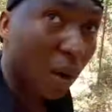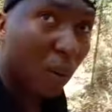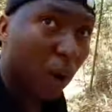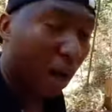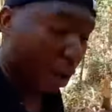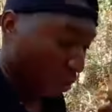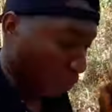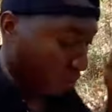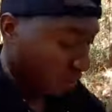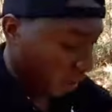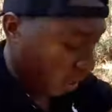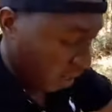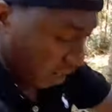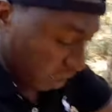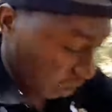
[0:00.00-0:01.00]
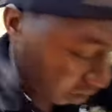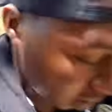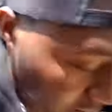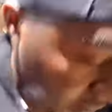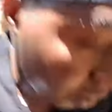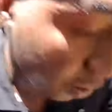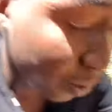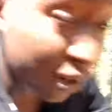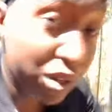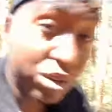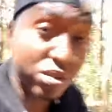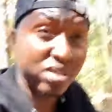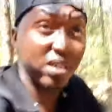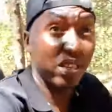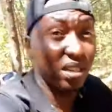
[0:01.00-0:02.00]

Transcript: Wow. You need to see